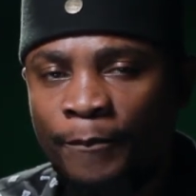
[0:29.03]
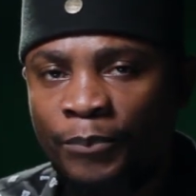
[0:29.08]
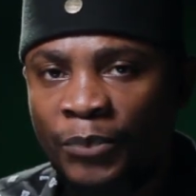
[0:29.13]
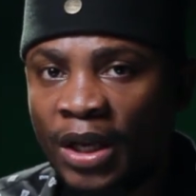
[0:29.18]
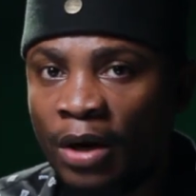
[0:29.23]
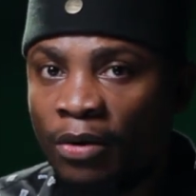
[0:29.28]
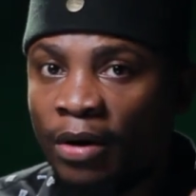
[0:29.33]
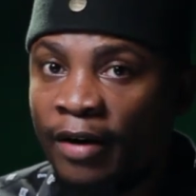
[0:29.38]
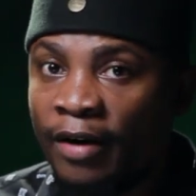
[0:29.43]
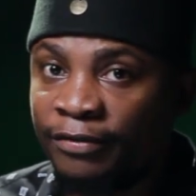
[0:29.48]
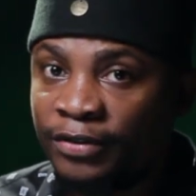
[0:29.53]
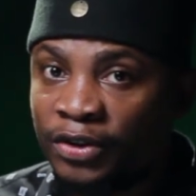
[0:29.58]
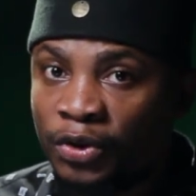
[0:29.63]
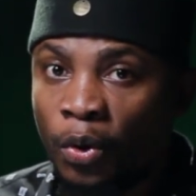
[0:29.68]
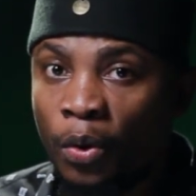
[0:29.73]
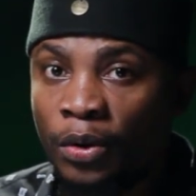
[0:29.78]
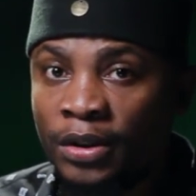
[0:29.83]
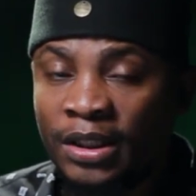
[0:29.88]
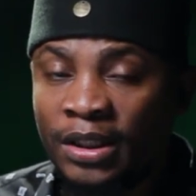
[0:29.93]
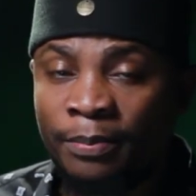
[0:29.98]
Now, I've
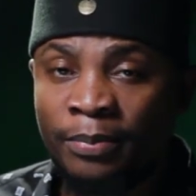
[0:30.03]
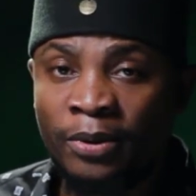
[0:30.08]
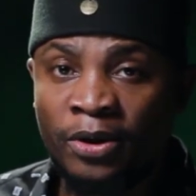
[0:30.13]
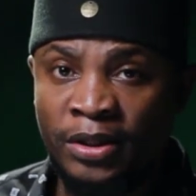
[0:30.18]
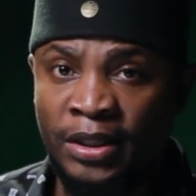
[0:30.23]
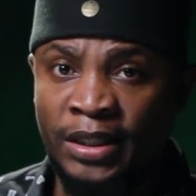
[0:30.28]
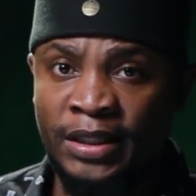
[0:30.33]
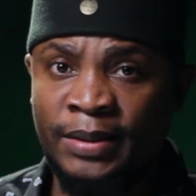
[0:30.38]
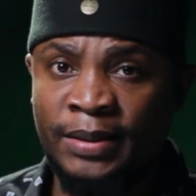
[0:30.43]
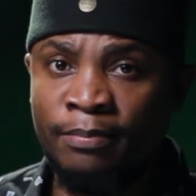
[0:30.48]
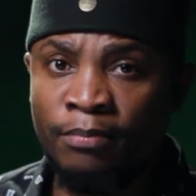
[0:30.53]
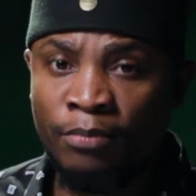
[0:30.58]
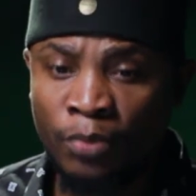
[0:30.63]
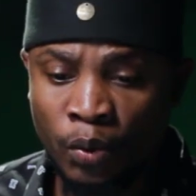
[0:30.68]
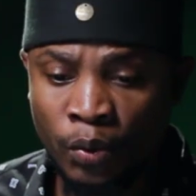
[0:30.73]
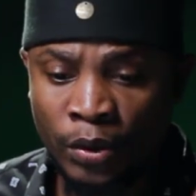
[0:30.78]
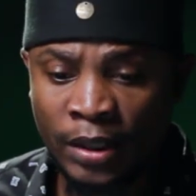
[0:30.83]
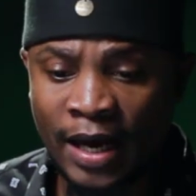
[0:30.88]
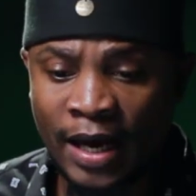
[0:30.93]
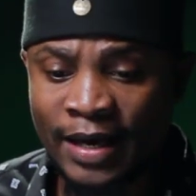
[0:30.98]
talked about this
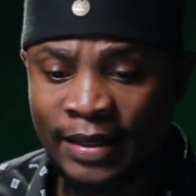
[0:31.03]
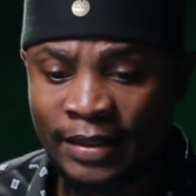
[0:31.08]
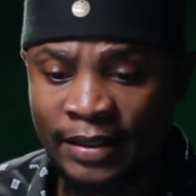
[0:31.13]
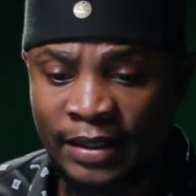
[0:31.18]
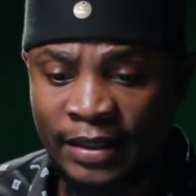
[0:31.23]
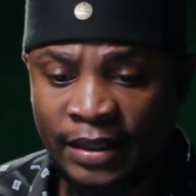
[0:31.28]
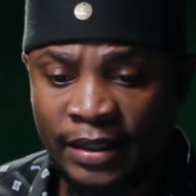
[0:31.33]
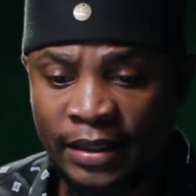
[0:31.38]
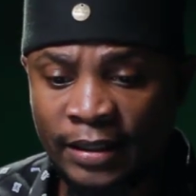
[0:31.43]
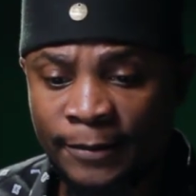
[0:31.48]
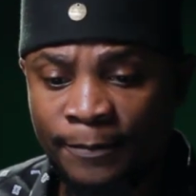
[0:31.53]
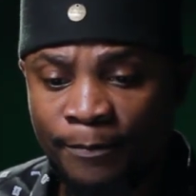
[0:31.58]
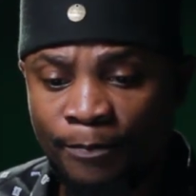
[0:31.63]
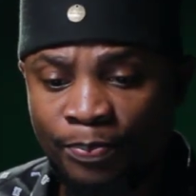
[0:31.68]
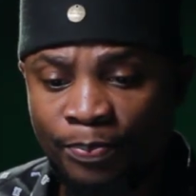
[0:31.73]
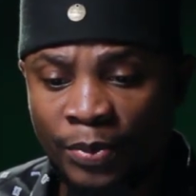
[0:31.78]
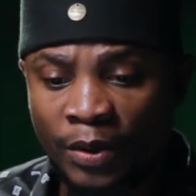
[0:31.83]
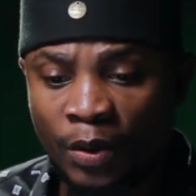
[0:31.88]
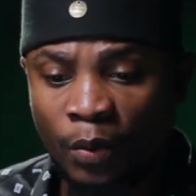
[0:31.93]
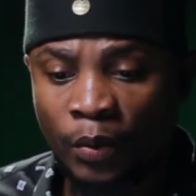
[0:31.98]
moon idea
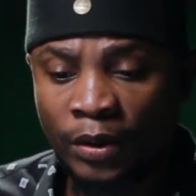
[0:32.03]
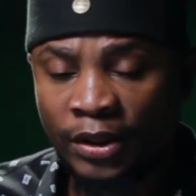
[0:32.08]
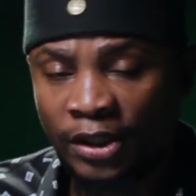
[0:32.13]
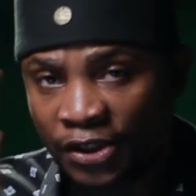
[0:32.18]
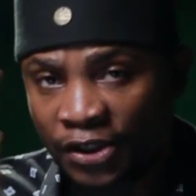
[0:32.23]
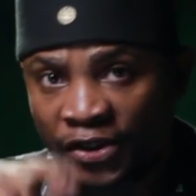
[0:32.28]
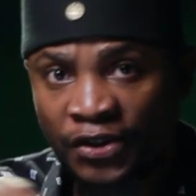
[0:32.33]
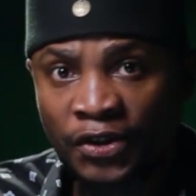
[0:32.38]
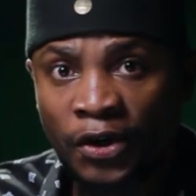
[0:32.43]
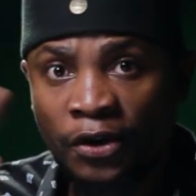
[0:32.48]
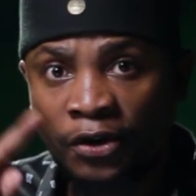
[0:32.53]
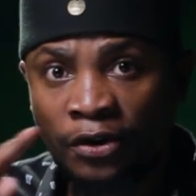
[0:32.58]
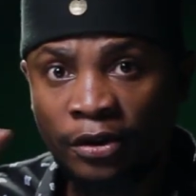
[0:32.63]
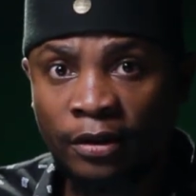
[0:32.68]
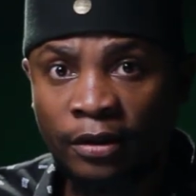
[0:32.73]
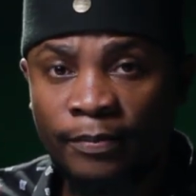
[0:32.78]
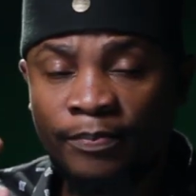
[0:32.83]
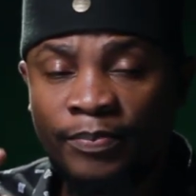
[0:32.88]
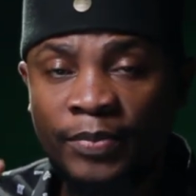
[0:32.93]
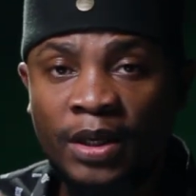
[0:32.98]
with the
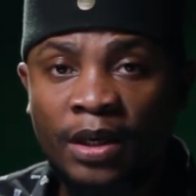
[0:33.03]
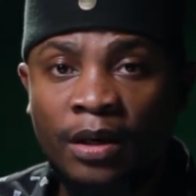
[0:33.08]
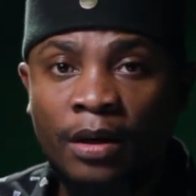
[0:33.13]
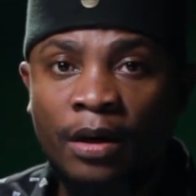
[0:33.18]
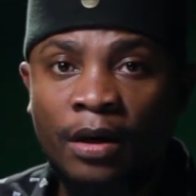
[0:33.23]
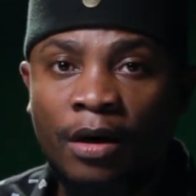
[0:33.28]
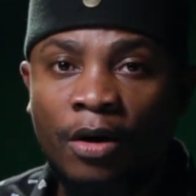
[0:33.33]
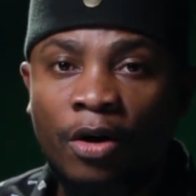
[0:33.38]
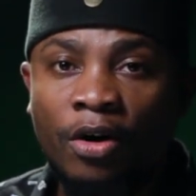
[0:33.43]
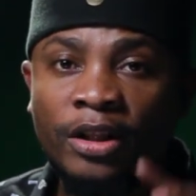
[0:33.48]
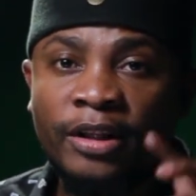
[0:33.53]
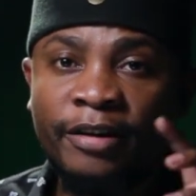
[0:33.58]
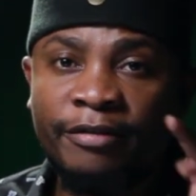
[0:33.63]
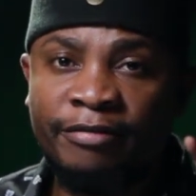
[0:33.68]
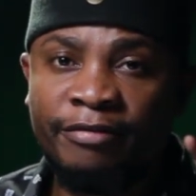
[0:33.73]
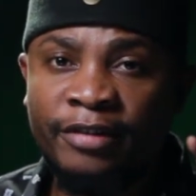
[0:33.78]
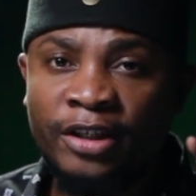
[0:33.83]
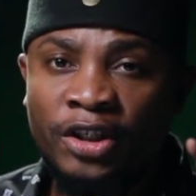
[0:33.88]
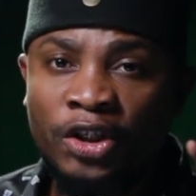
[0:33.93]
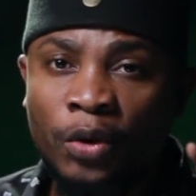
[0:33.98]
circle on the
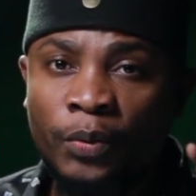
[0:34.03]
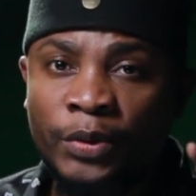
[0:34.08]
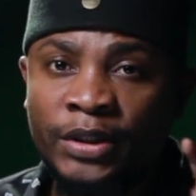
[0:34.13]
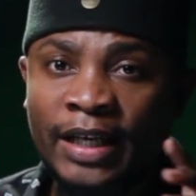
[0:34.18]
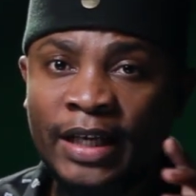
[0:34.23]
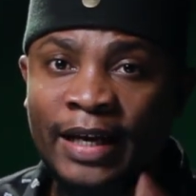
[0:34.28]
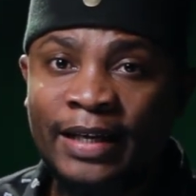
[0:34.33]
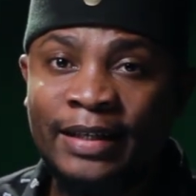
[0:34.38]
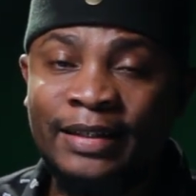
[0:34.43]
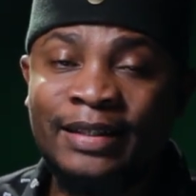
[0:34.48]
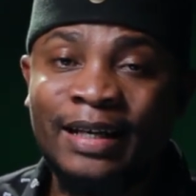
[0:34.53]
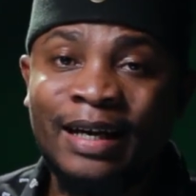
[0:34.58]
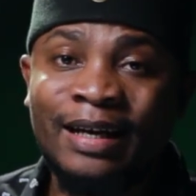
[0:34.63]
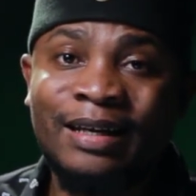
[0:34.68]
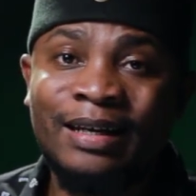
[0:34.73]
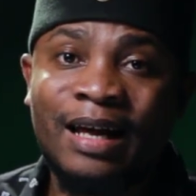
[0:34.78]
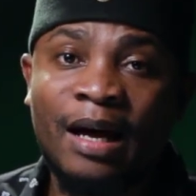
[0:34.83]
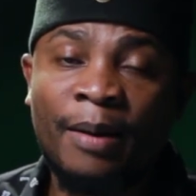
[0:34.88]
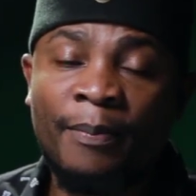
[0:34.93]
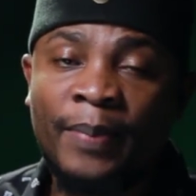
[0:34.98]
video which I had
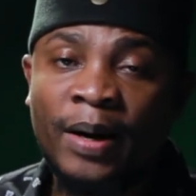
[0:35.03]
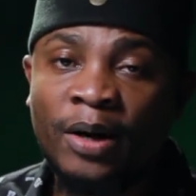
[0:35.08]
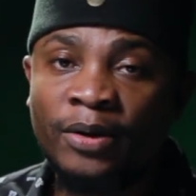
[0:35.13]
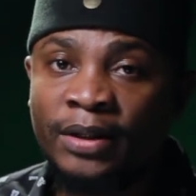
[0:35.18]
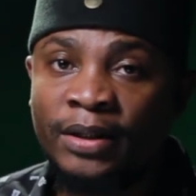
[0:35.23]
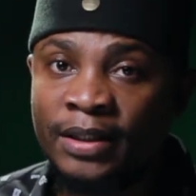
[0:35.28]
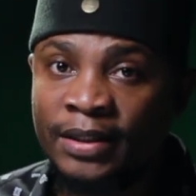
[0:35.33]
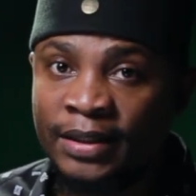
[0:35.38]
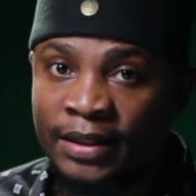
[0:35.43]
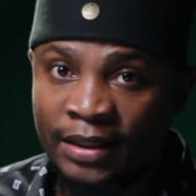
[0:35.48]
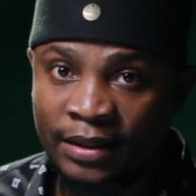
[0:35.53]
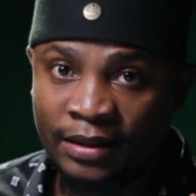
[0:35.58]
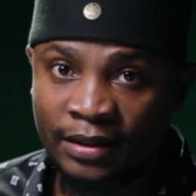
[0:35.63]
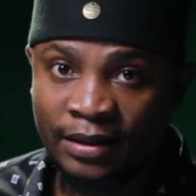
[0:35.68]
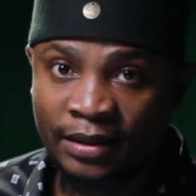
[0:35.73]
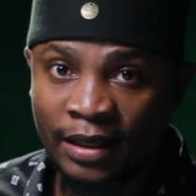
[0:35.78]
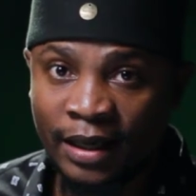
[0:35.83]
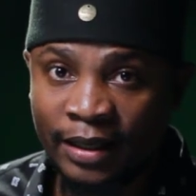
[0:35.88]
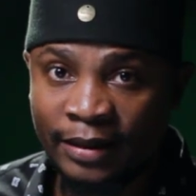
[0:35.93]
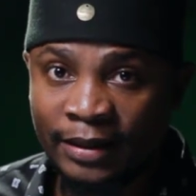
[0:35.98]
done about
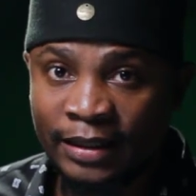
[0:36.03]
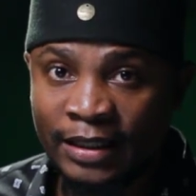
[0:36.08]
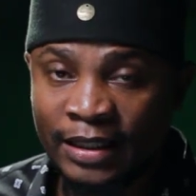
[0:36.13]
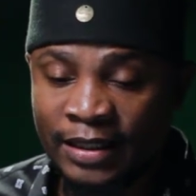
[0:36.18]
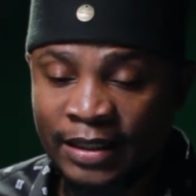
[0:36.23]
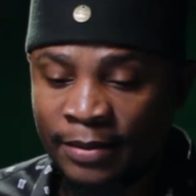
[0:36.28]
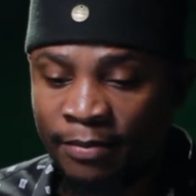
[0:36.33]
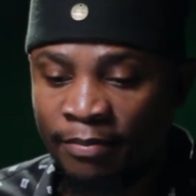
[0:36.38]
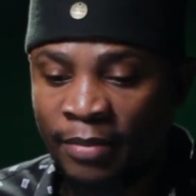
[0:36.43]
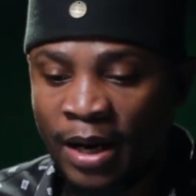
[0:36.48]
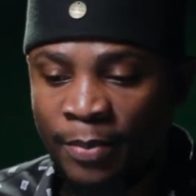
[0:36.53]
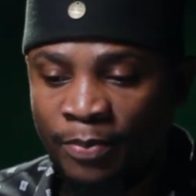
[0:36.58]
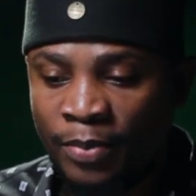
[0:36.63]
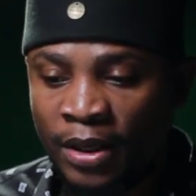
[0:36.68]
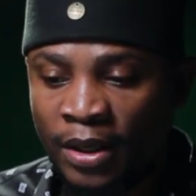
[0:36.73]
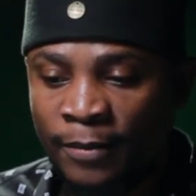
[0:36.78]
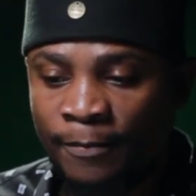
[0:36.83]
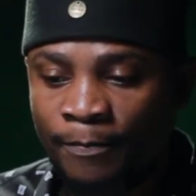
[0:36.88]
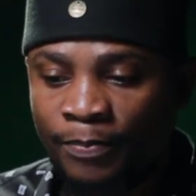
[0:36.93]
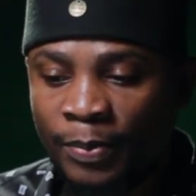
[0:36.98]
the
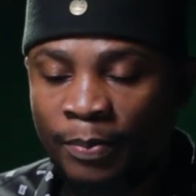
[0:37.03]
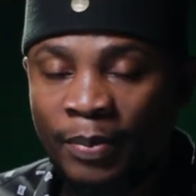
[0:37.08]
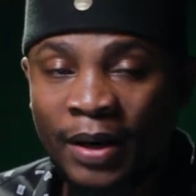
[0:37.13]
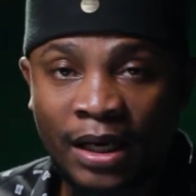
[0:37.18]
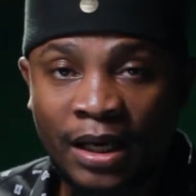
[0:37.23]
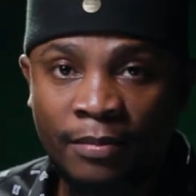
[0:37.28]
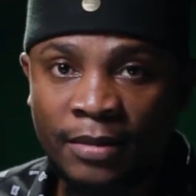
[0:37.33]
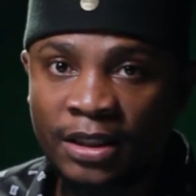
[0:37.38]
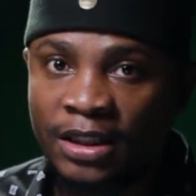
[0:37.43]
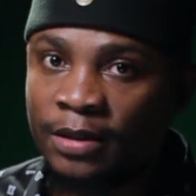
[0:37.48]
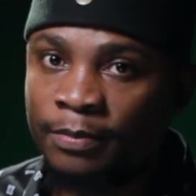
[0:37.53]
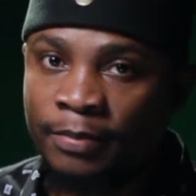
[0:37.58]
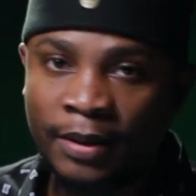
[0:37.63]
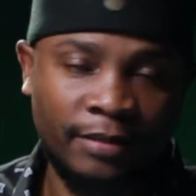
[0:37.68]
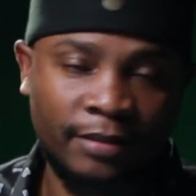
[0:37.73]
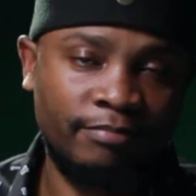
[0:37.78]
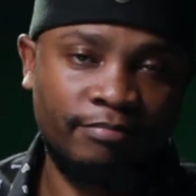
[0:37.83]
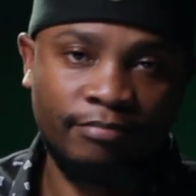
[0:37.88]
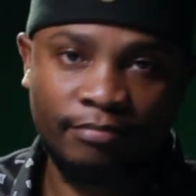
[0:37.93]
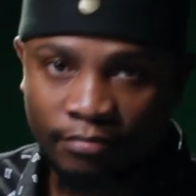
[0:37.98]
Zimbabwe parliament,
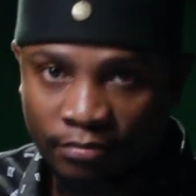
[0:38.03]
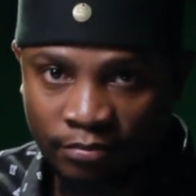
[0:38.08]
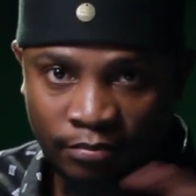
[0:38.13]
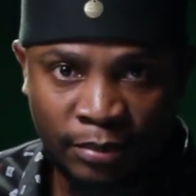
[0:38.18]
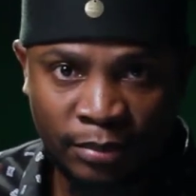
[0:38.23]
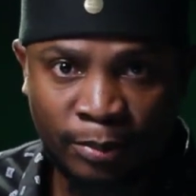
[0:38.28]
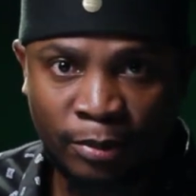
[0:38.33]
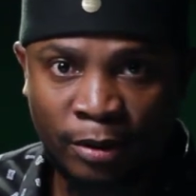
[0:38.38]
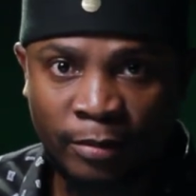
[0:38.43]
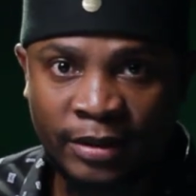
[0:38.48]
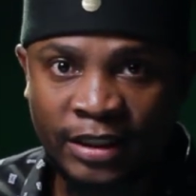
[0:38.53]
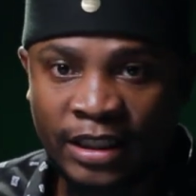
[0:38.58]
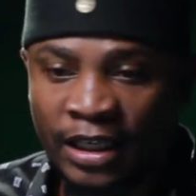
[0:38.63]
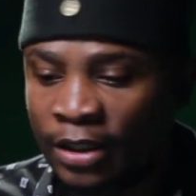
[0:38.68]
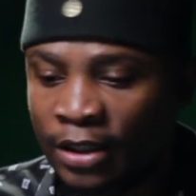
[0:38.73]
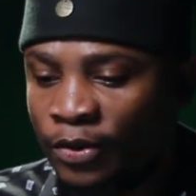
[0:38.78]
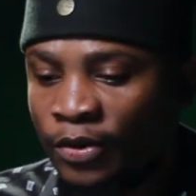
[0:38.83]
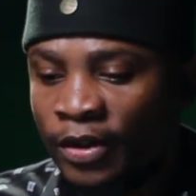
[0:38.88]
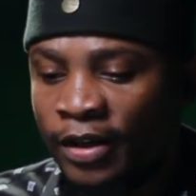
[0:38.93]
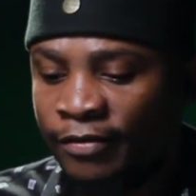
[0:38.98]
but people
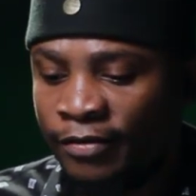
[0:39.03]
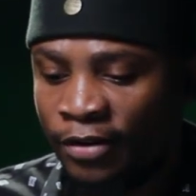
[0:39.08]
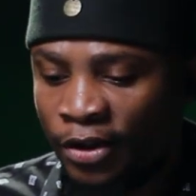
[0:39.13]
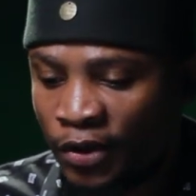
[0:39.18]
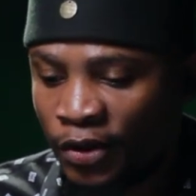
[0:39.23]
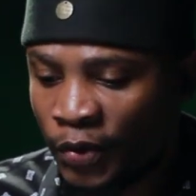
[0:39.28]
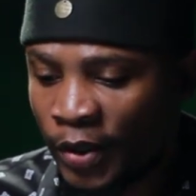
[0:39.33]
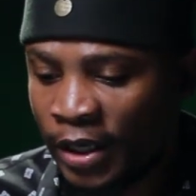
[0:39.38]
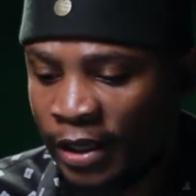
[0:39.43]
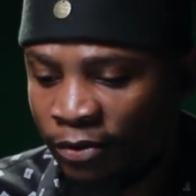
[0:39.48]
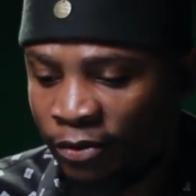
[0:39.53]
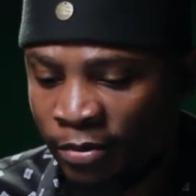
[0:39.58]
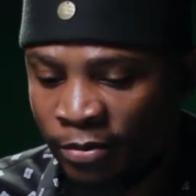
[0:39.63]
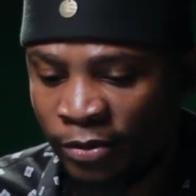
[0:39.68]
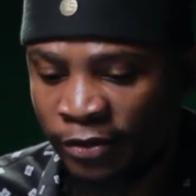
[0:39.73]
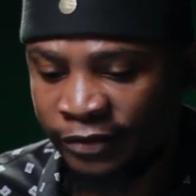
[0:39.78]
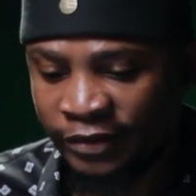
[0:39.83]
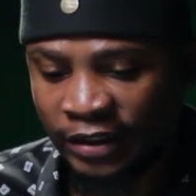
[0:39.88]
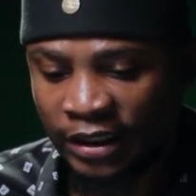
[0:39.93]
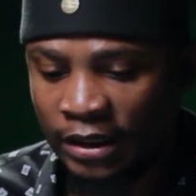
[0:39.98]
misunderstood that video, so I
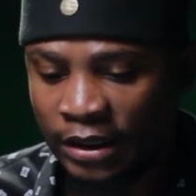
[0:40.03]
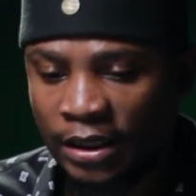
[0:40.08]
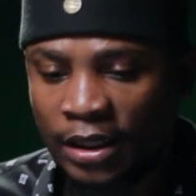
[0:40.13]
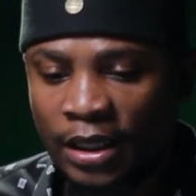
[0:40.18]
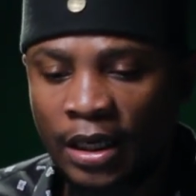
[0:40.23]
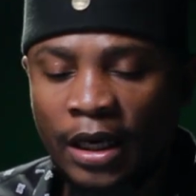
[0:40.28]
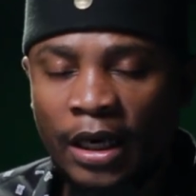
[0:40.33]
removed it.